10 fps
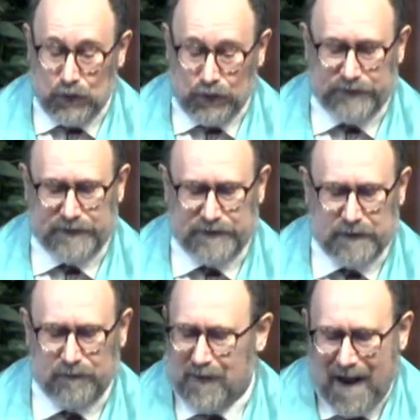
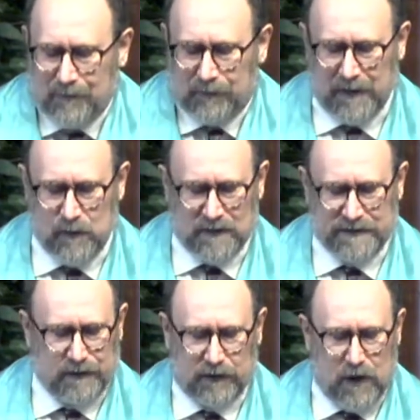system probably
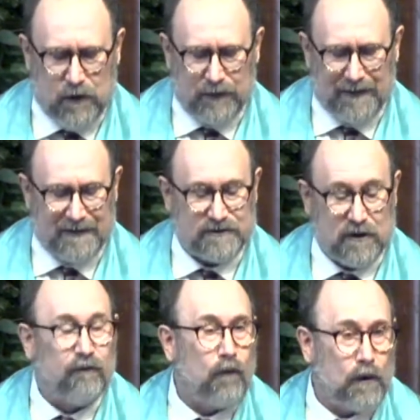wasn't alone in its
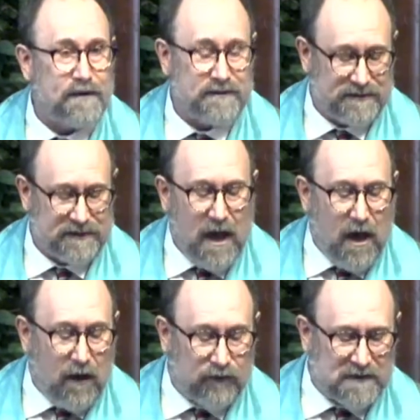avoidance
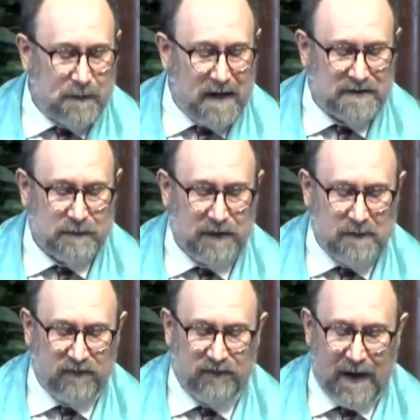of responsibly
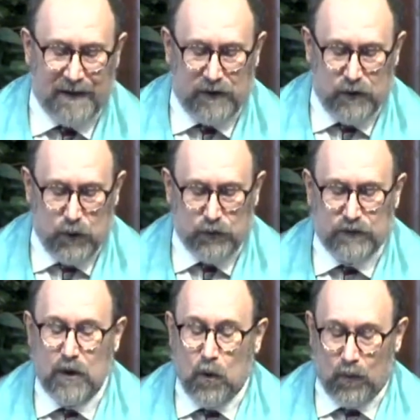providing youth
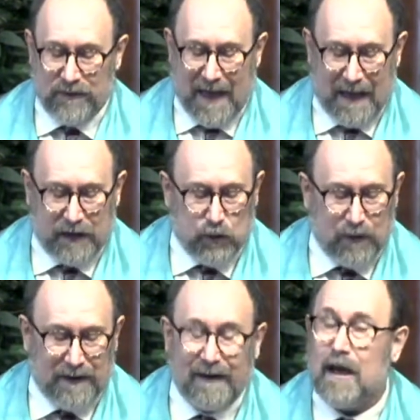with
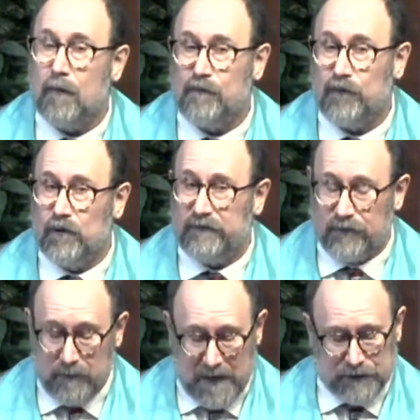accurate and helpful
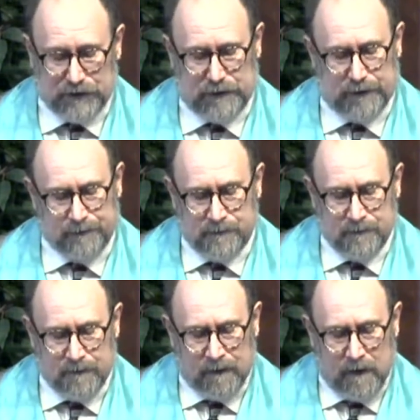information.
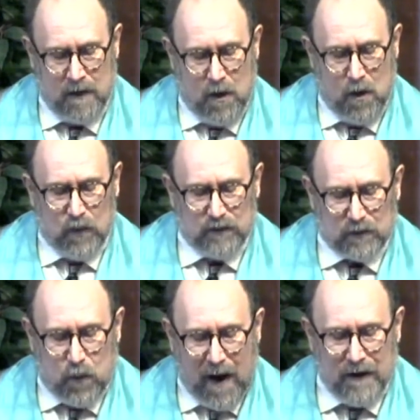When
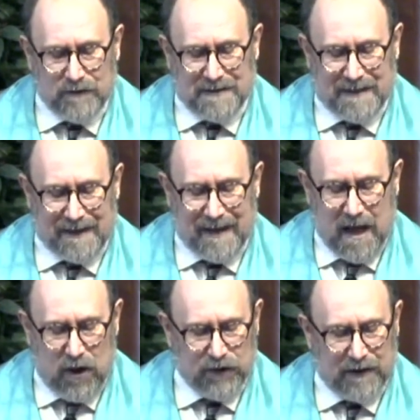required to take a
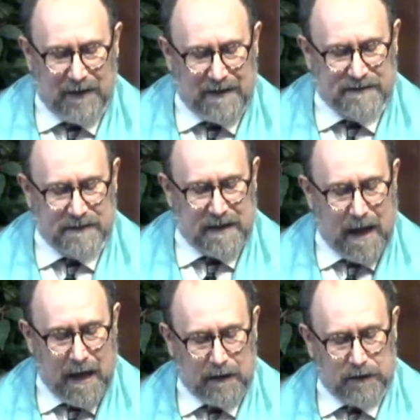health class in
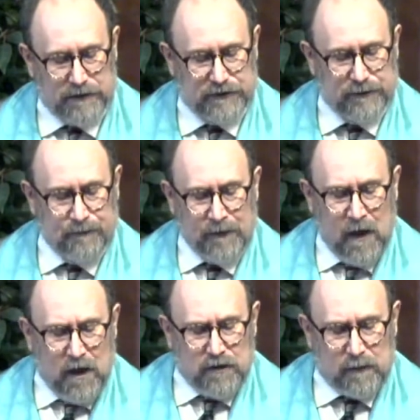college,
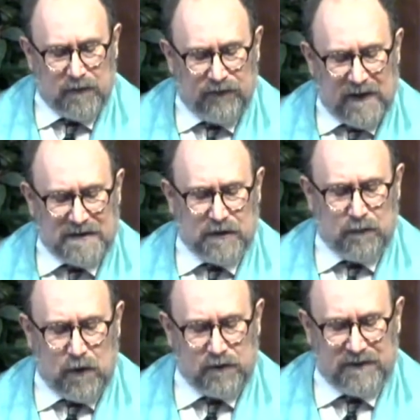the professor
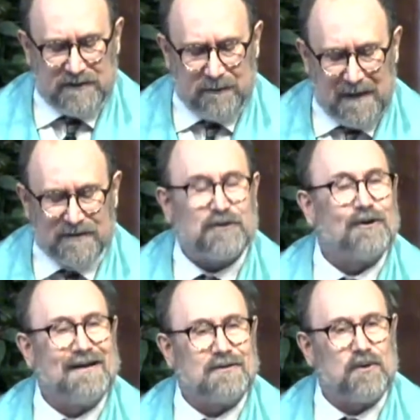broke the semester
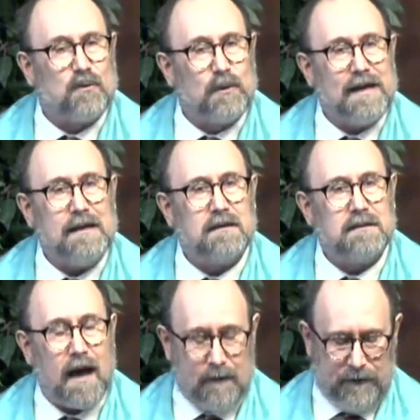into 3
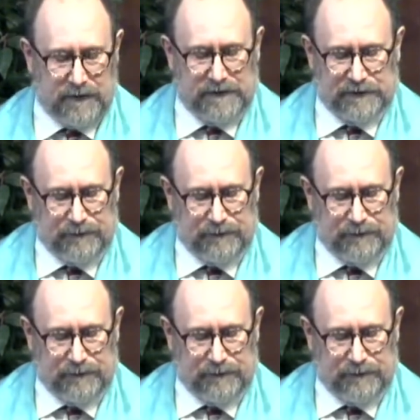topics.